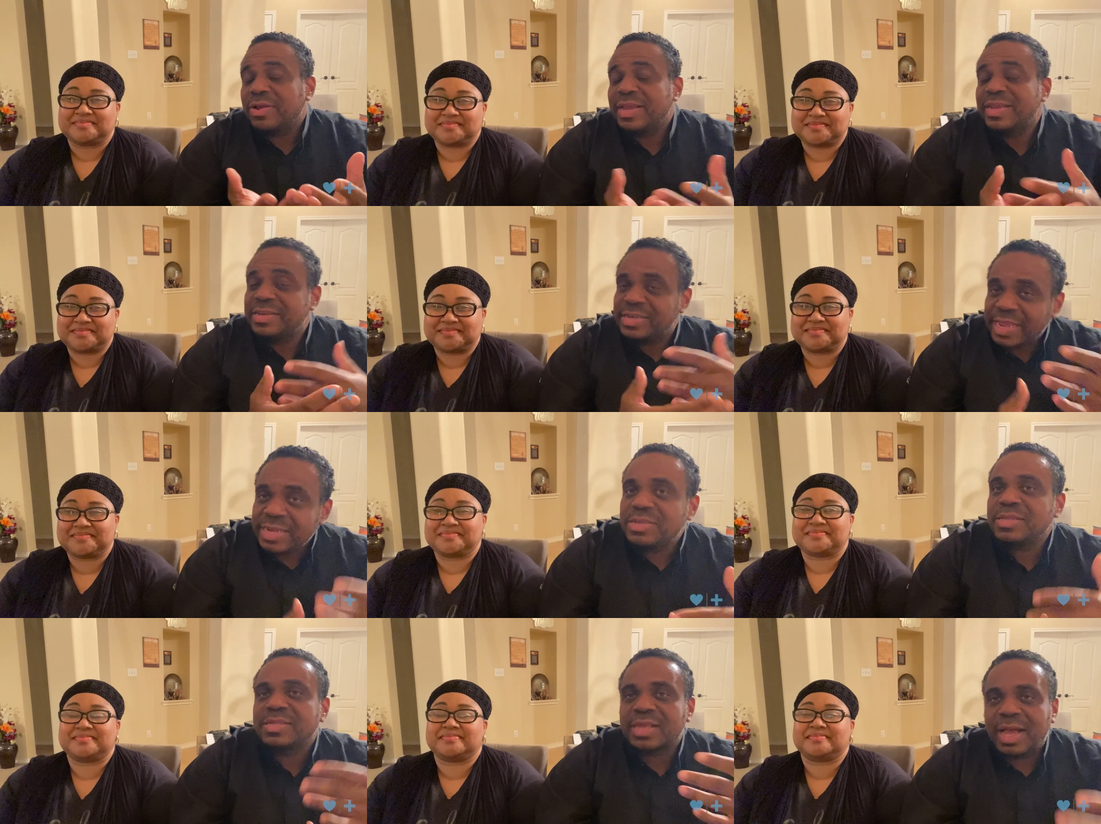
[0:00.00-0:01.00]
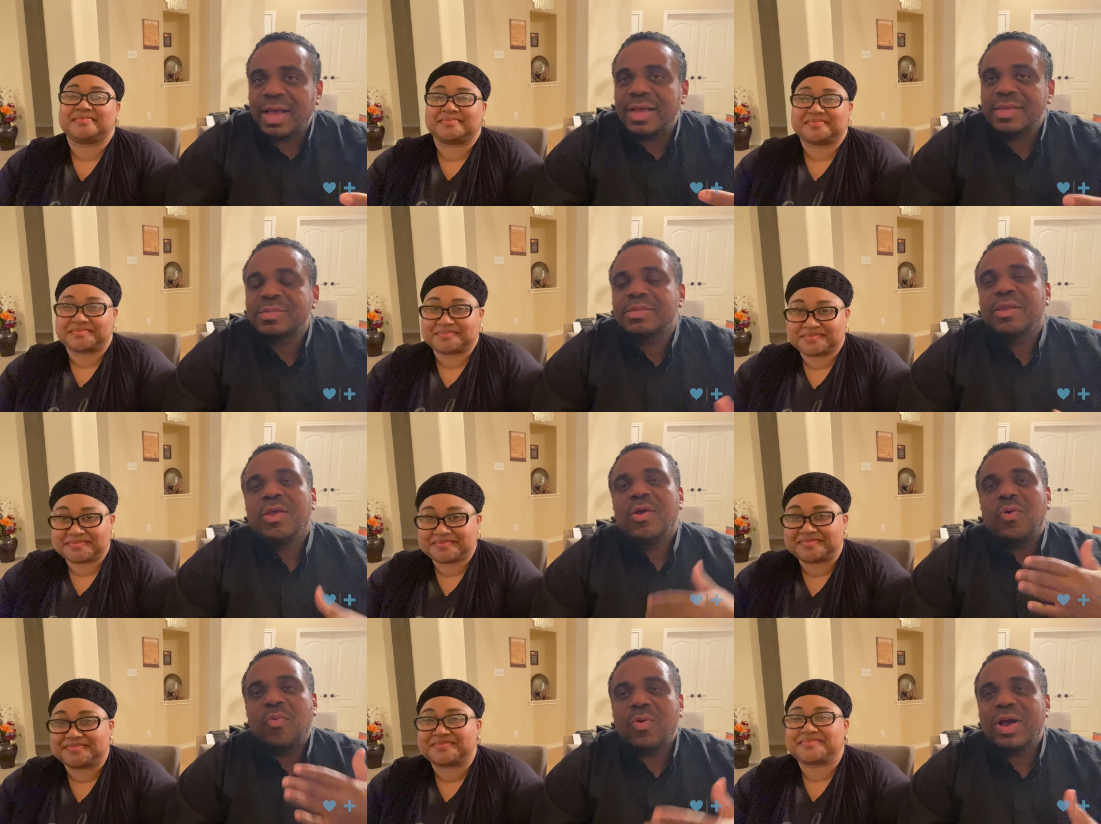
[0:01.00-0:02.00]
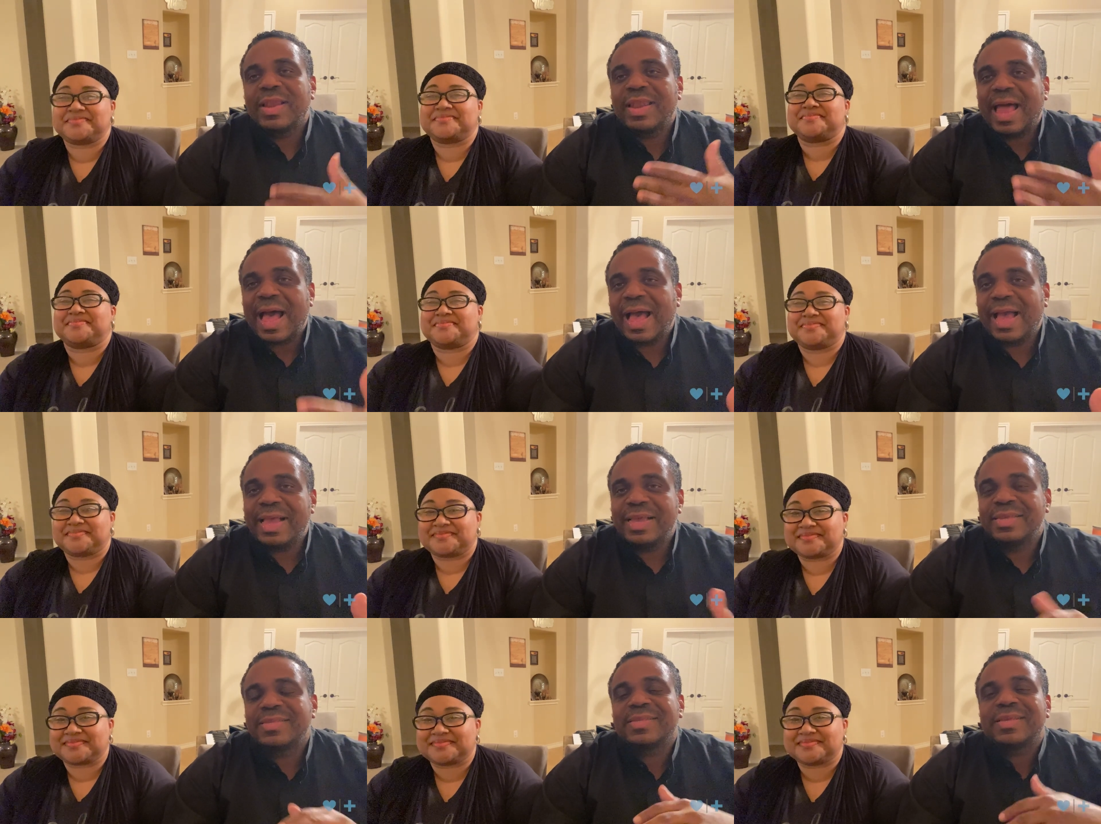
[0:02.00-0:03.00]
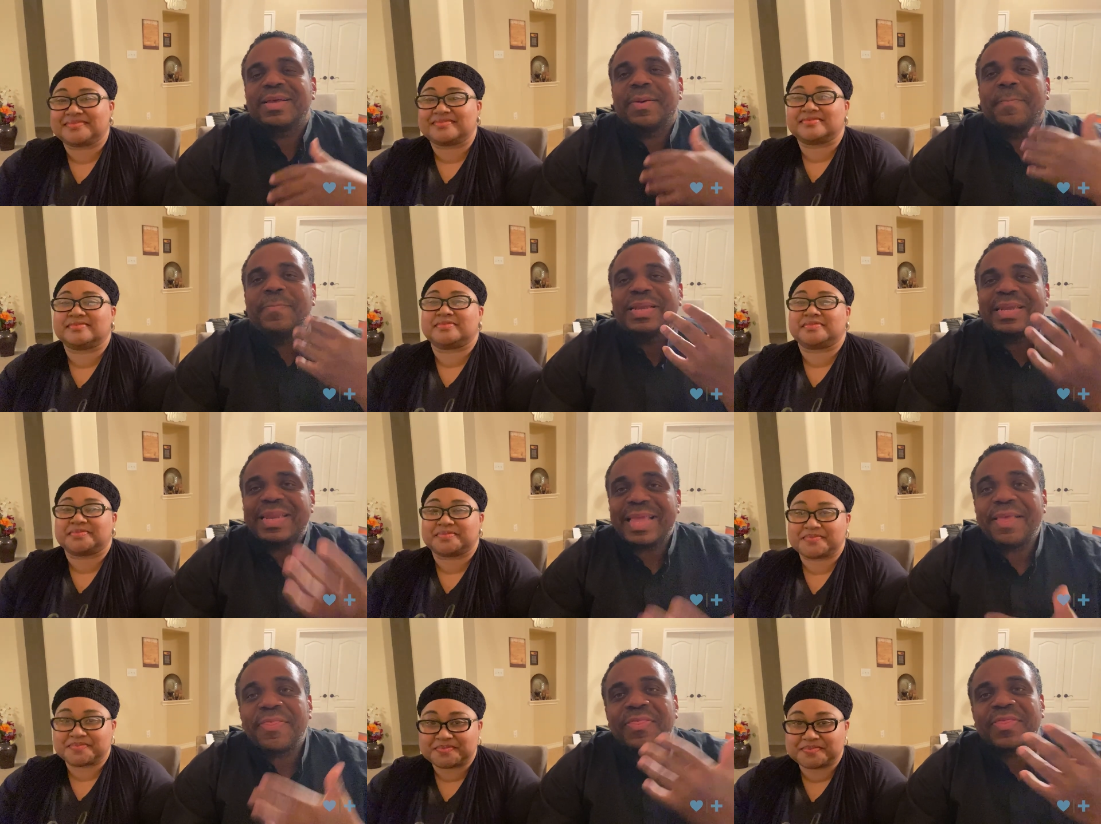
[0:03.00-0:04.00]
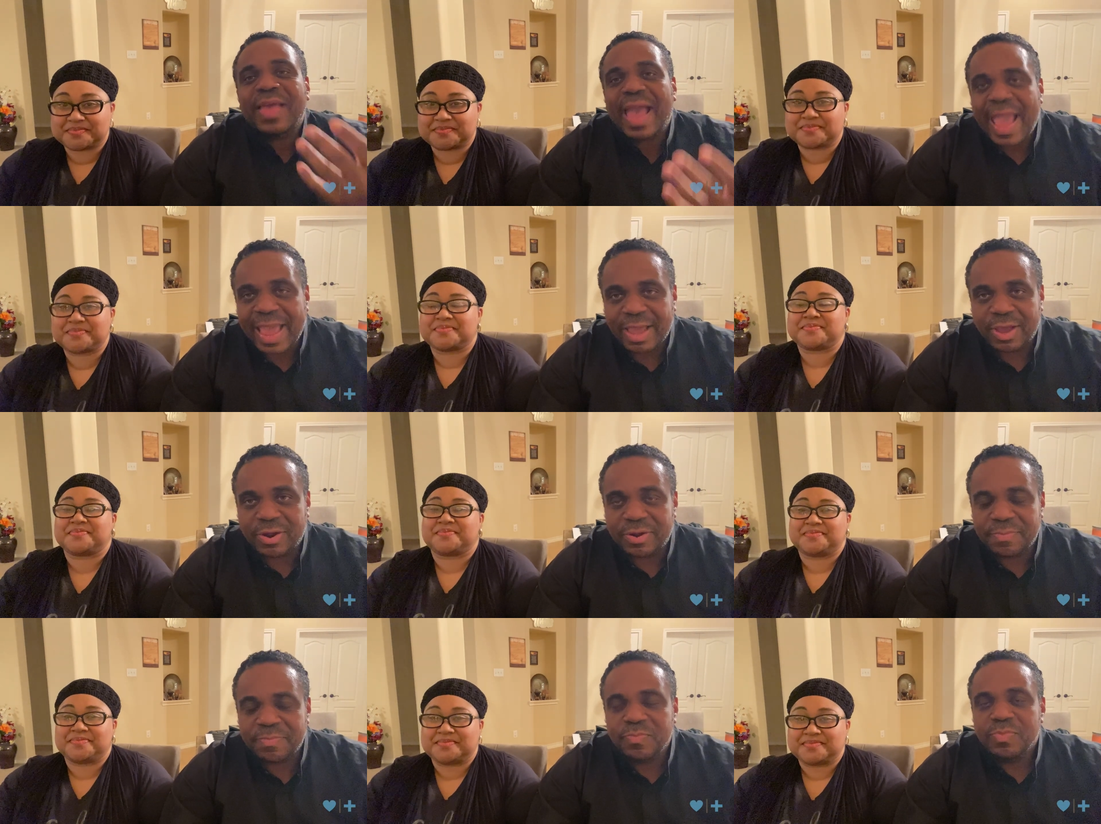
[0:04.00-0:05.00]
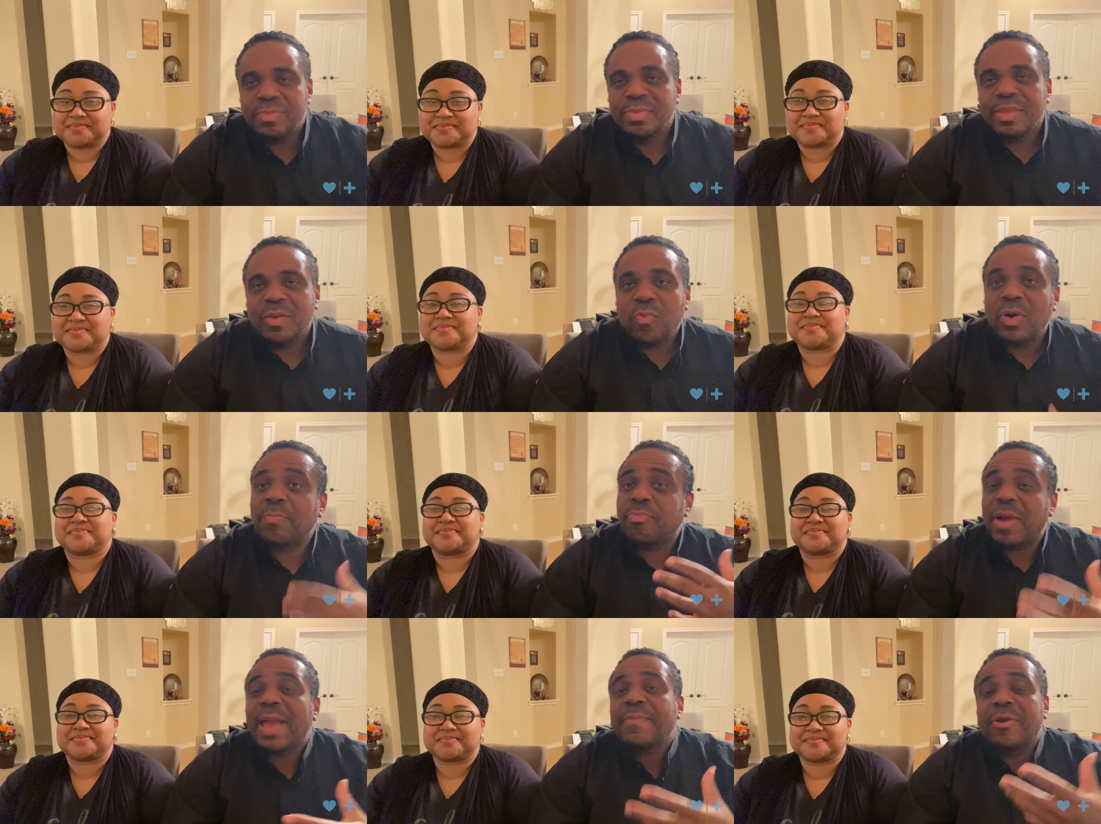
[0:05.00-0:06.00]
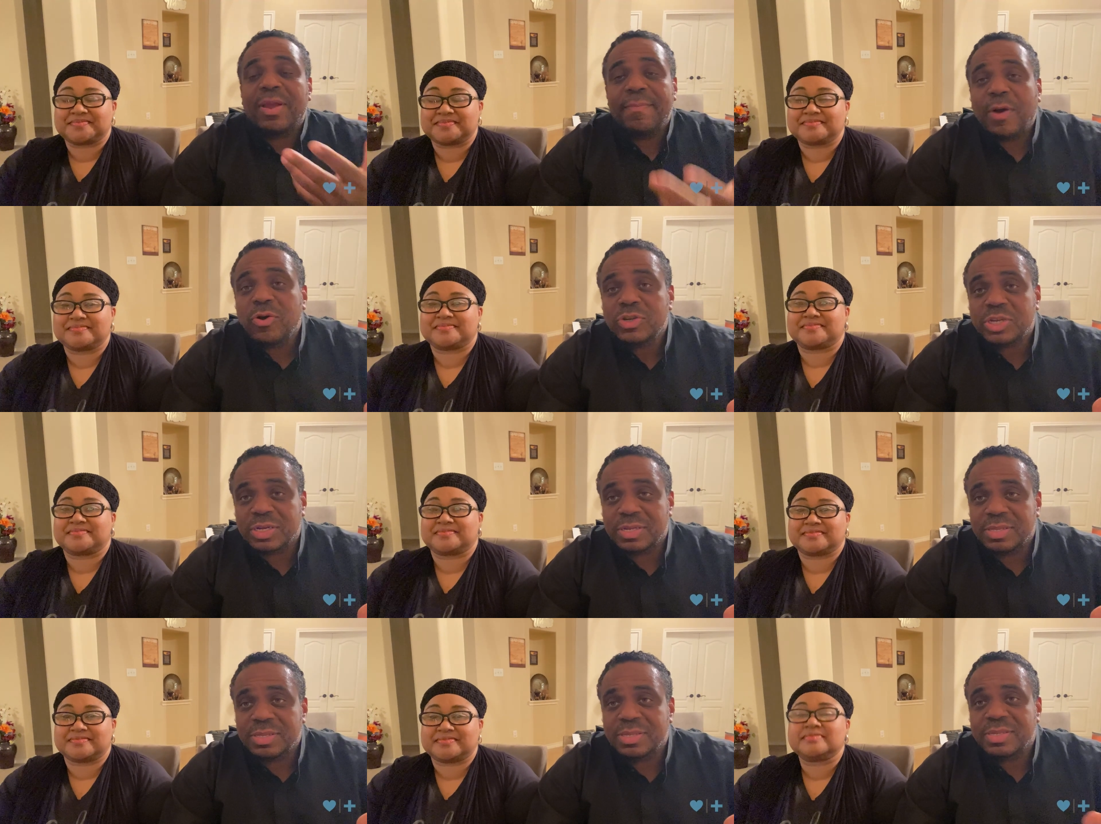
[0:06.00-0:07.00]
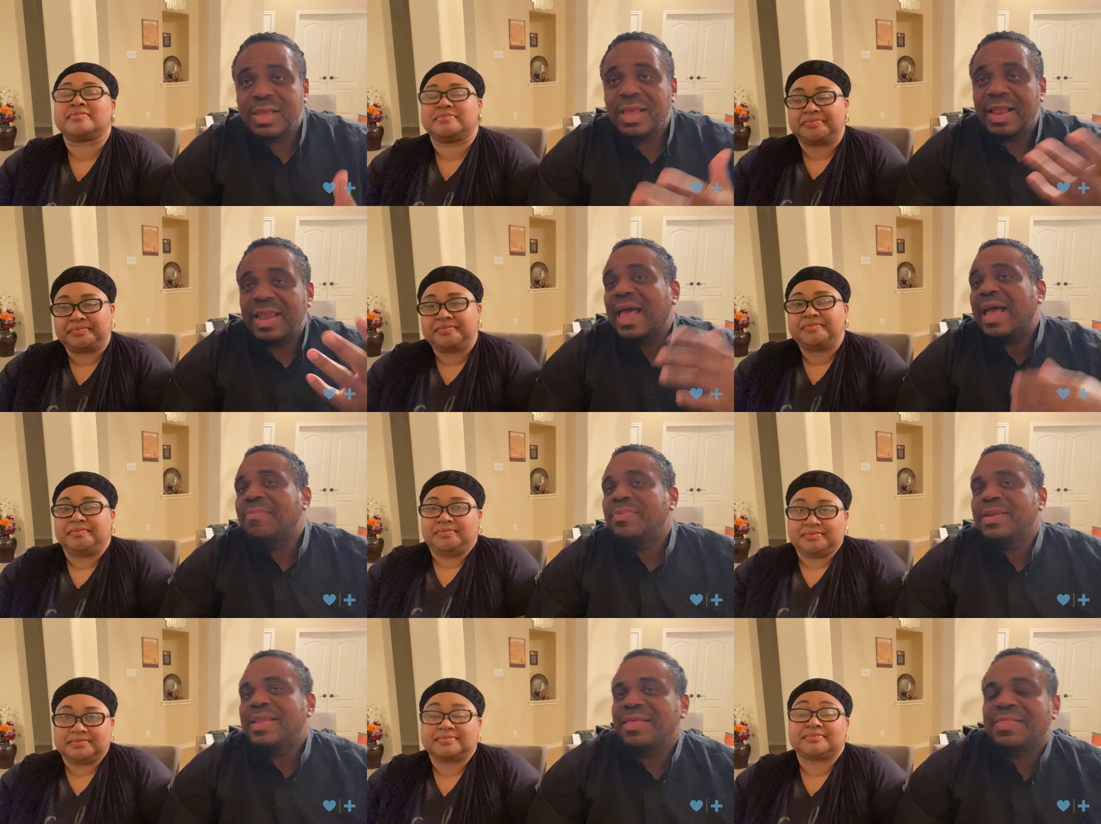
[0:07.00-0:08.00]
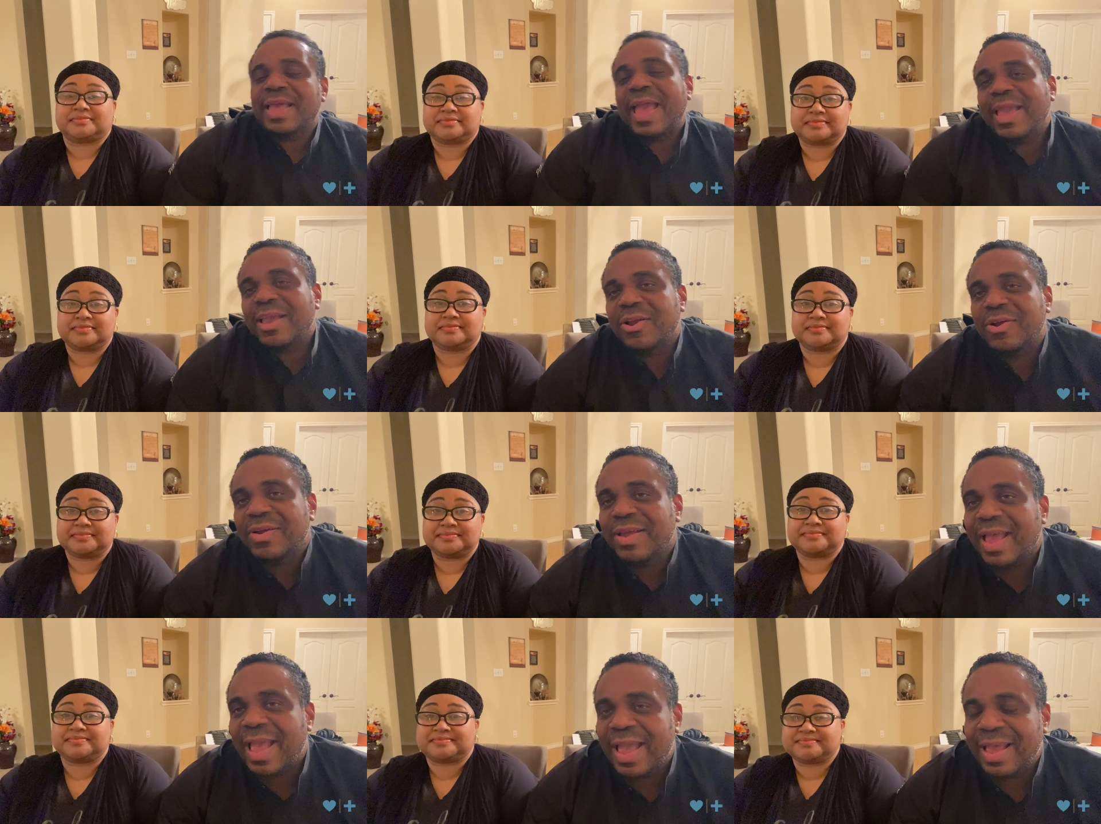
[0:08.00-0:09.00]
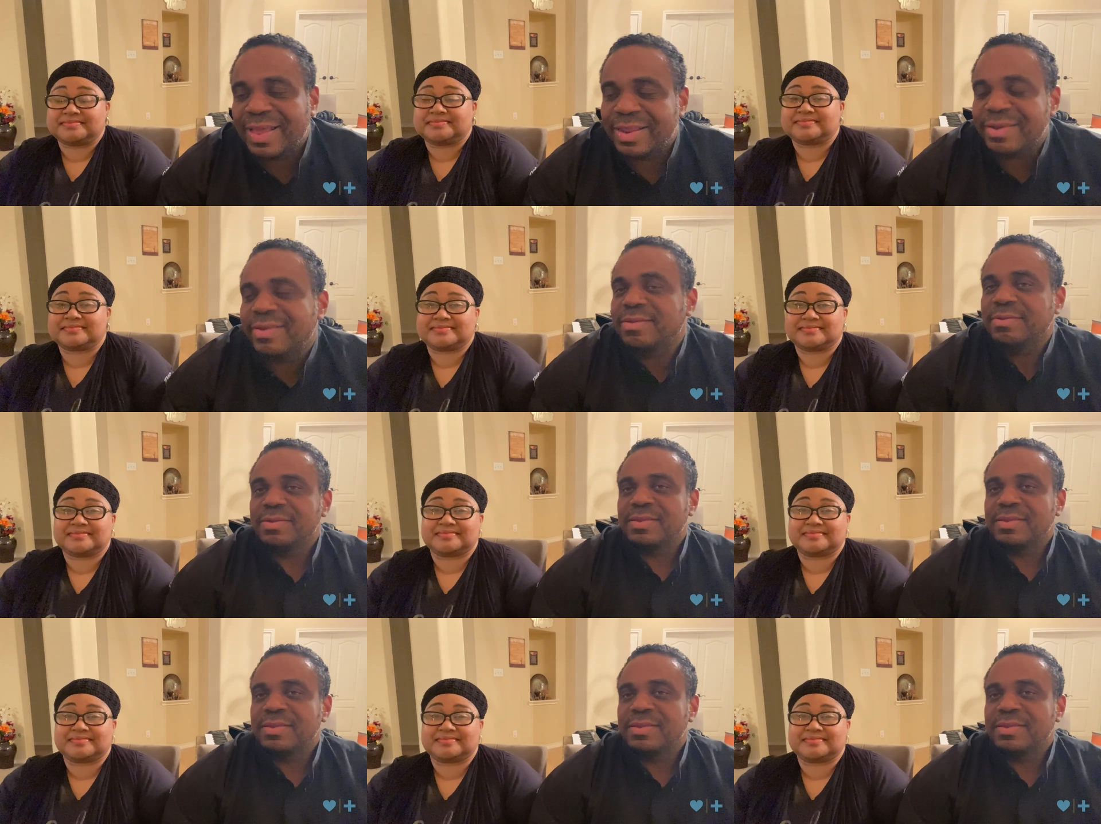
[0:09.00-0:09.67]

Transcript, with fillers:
Speaker 1: It teaches us what lies beneath anger, what primary emotions lie beneath anger. And